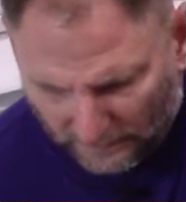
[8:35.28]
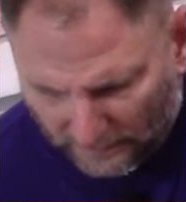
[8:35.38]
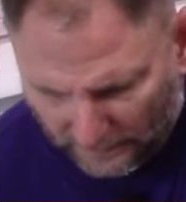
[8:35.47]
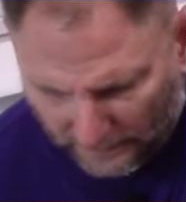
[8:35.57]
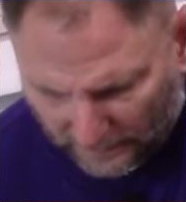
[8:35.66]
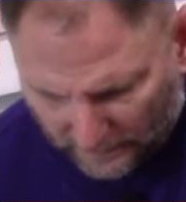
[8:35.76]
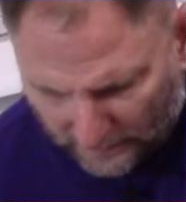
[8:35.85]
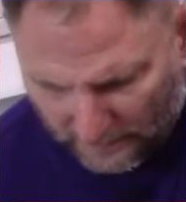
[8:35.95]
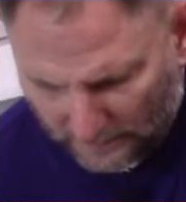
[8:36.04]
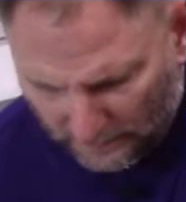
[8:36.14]
and
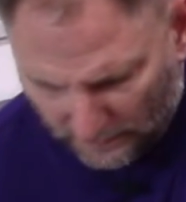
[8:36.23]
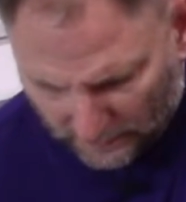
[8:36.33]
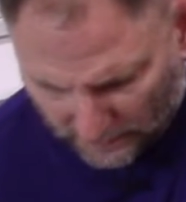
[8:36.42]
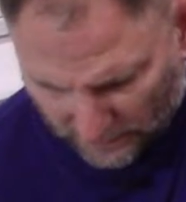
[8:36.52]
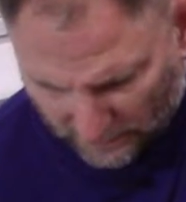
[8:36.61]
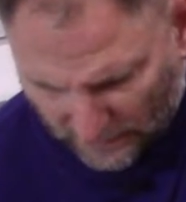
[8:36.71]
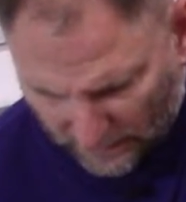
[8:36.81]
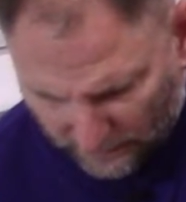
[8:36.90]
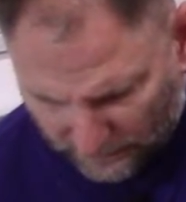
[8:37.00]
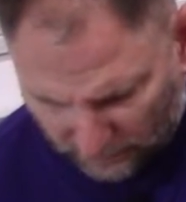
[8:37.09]
just
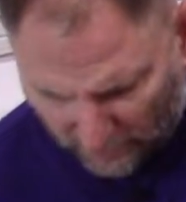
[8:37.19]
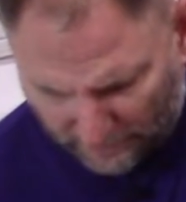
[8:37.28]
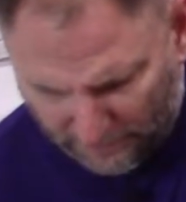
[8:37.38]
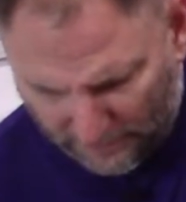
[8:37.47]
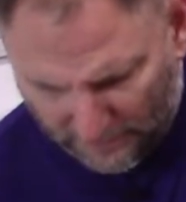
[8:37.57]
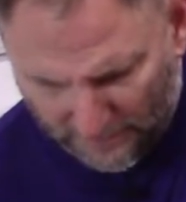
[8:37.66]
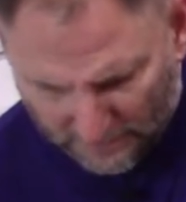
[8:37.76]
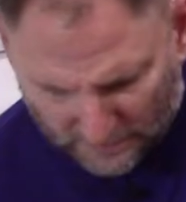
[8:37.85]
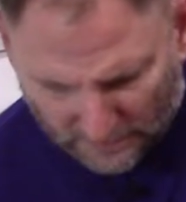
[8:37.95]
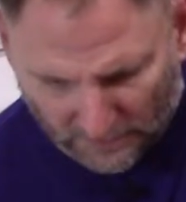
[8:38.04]
keep swiping.
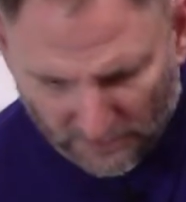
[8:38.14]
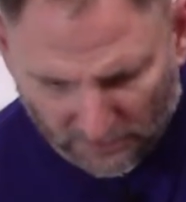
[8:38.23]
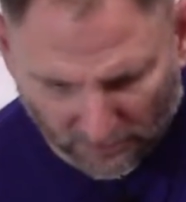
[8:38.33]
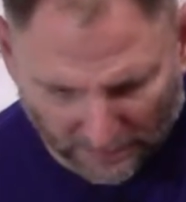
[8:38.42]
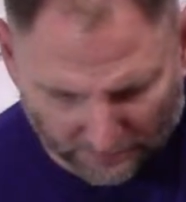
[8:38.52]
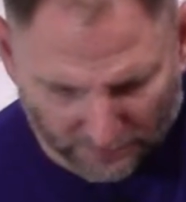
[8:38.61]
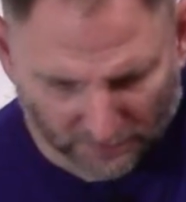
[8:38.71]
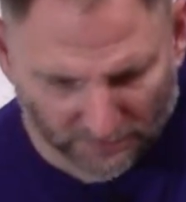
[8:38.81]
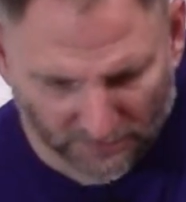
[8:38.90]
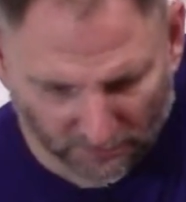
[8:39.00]
Swipe,
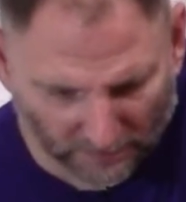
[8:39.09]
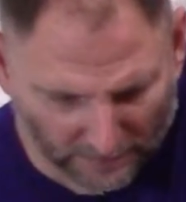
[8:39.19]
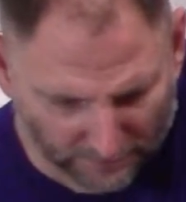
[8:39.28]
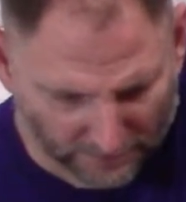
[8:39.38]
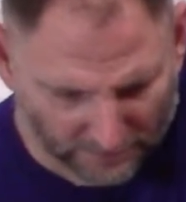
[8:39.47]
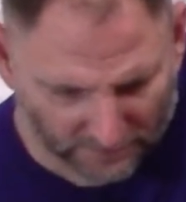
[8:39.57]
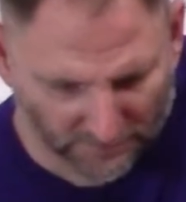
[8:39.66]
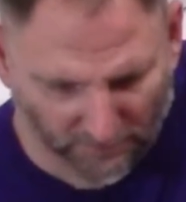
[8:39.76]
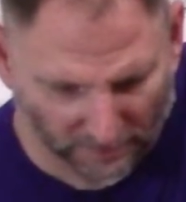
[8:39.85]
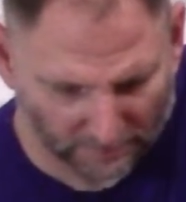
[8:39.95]
swipe,
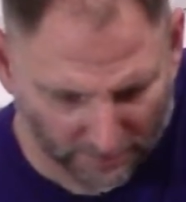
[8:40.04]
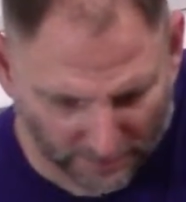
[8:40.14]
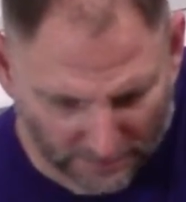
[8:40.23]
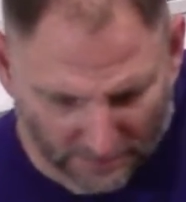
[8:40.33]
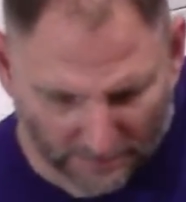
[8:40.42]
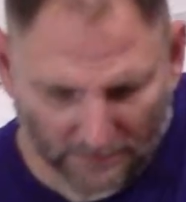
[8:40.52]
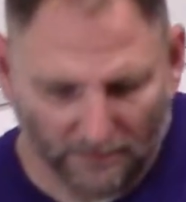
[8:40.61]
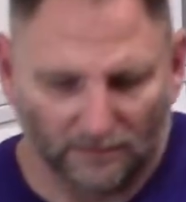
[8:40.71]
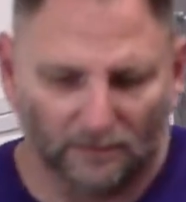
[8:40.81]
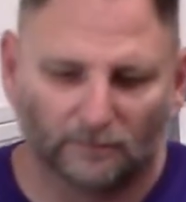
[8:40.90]
swipe.
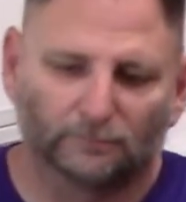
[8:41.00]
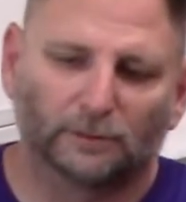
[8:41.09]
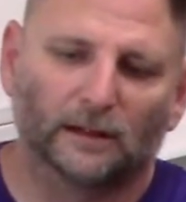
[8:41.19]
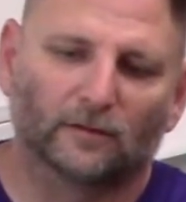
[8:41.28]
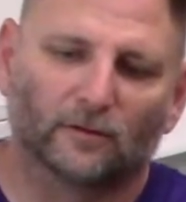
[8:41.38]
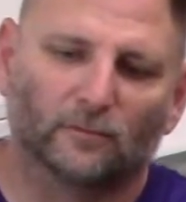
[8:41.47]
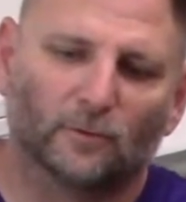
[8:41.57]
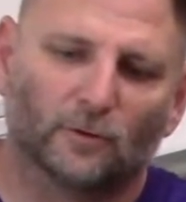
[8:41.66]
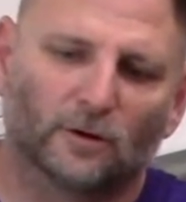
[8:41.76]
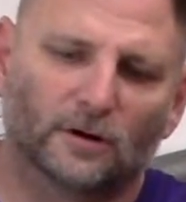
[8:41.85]
Apply a little
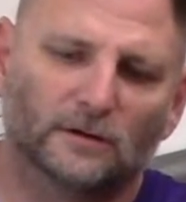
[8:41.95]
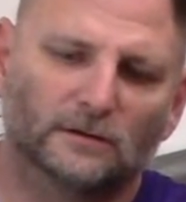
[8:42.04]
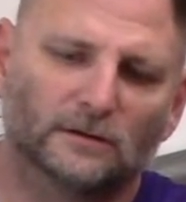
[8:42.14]
more,